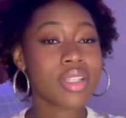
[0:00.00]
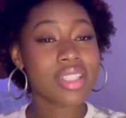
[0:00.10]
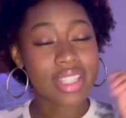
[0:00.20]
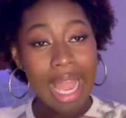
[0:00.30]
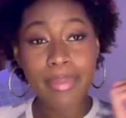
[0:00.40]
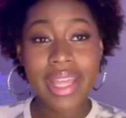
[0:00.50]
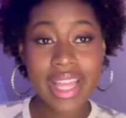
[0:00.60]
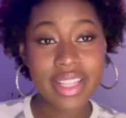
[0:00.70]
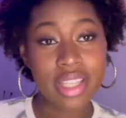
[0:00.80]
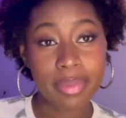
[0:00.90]
Simon
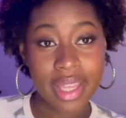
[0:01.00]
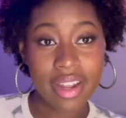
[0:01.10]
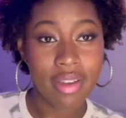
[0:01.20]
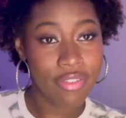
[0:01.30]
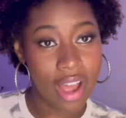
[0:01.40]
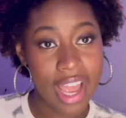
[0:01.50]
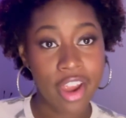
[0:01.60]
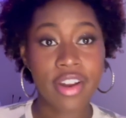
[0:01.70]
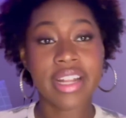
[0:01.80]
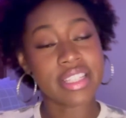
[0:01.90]
ends up getting
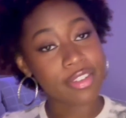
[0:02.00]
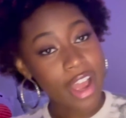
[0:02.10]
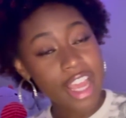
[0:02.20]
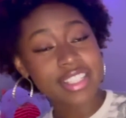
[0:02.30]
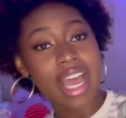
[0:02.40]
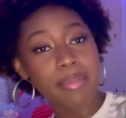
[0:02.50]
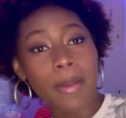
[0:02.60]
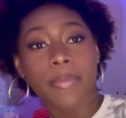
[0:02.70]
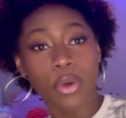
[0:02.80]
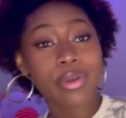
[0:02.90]
fired, and
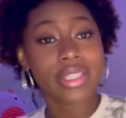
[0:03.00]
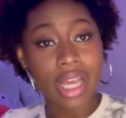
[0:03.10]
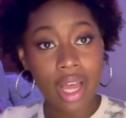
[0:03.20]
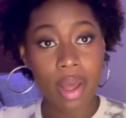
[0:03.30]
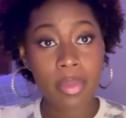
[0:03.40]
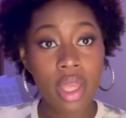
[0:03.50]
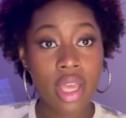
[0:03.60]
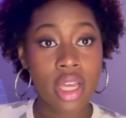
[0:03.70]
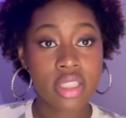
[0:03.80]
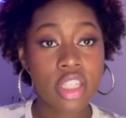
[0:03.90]
Simon pulls up
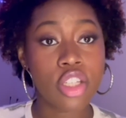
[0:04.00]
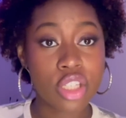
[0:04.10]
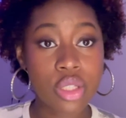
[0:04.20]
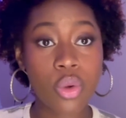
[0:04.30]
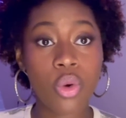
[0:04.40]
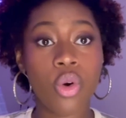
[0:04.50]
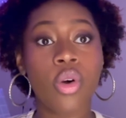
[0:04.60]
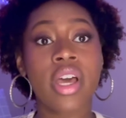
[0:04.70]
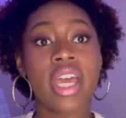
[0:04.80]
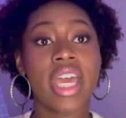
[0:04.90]
to the
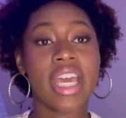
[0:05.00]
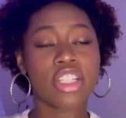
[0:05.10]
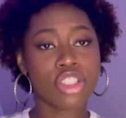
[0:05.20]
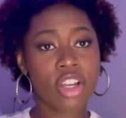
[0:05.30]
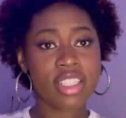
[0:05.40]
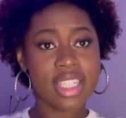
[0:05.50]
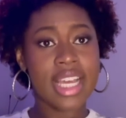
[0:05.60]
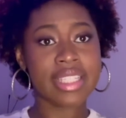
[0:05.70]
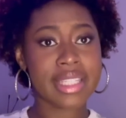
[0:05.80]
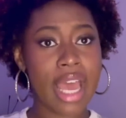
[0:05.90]
school and starts
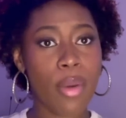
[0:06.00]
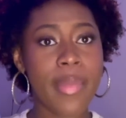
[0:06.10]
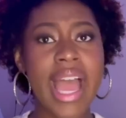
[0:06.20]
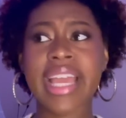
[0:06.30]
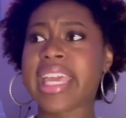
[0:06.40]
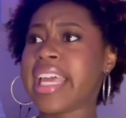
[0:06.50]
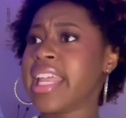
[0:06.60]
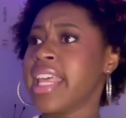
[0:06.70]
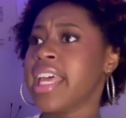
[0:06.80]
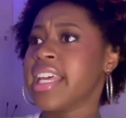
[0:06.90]
cussing out Maggie,
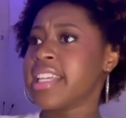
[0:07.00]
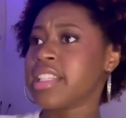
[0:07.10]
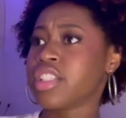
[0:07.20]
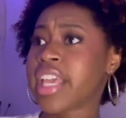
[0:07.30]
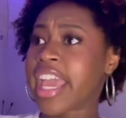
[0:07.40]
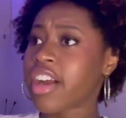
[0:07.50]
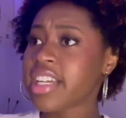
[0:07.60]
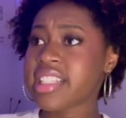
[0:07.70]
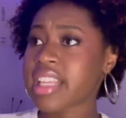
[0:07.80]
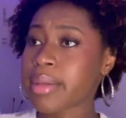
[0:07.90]
and
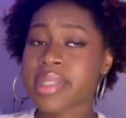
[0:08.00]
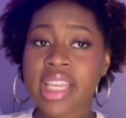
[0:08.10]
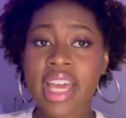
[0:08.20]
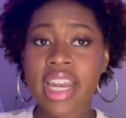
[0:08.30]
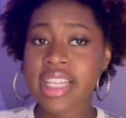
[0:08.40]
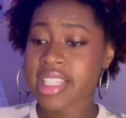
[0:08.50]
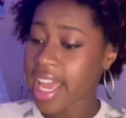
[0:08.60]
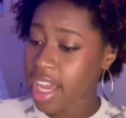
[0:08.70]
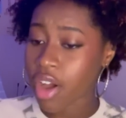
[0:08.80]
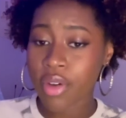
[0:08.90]
Carrie steps in. It's
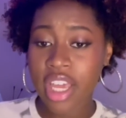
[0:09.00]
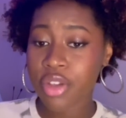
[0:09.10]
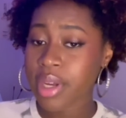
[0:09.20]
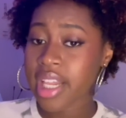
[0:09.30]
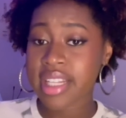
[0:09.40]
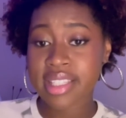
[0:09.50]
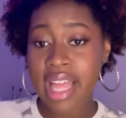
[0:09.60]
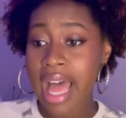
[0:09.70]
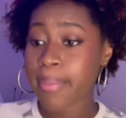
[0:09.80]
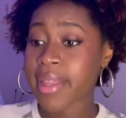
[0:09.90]
like, okay, you need to
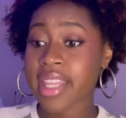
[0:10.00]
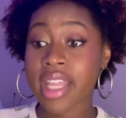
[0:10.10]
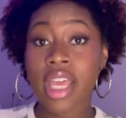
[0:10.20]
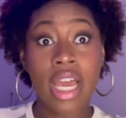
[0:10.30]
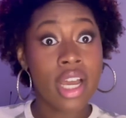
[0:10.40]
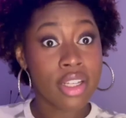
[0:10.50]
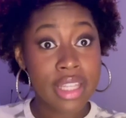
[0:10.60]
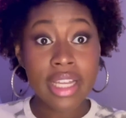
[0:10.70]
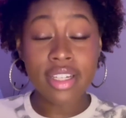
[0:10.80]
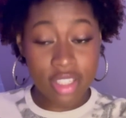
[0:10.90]
stop. And then
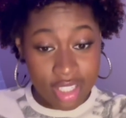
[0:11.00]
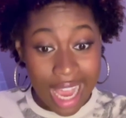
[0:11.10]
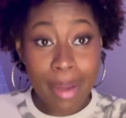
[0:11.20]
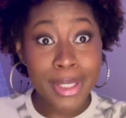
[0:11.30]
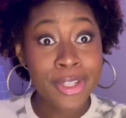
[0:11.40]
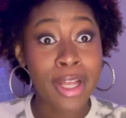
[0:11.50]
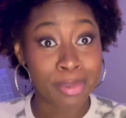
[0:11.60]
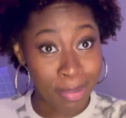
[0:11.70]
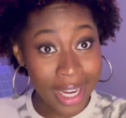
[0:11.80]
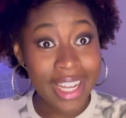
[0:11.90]
Simon starts
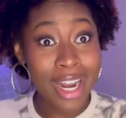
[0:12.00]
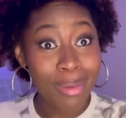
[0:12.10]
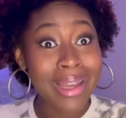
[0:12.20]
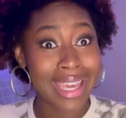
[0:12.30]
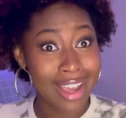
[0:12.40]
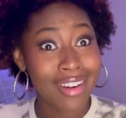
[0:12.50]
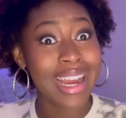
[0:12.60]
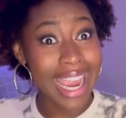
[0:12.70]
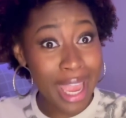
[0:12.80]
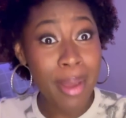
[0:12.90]
bugging up with Carrie
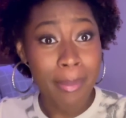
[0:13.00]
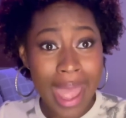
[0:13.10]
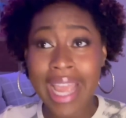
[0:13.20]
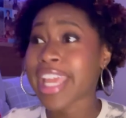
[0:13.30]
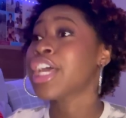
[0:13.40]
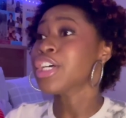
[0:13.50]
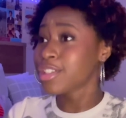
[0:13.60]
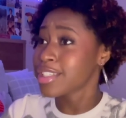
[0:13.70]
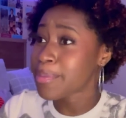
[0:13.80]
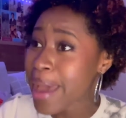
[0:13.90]
and Maggie.
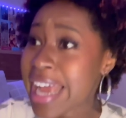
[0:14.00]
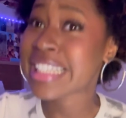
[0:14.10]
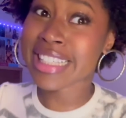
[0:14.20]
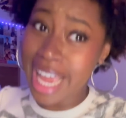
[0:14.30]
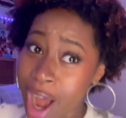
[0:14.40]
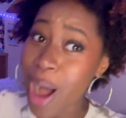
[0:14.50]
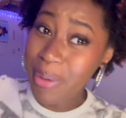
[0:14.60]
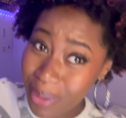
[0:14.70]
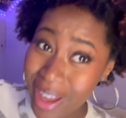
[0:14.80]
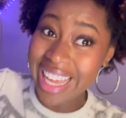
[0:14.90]
So Sebastian's like,
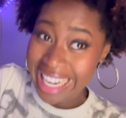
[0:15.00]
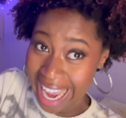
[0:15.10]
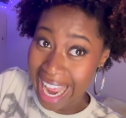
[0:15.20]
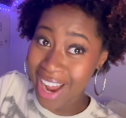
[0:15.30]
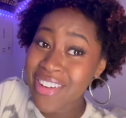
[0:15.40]
hold on now.